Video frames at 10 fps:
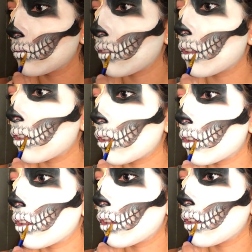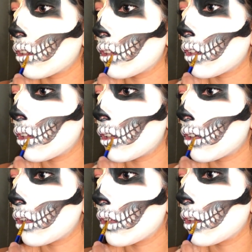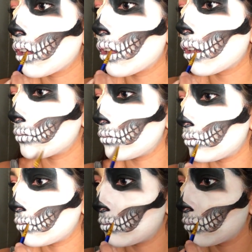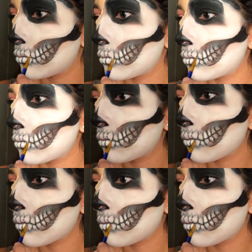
kind of trying to make them more realistic looking.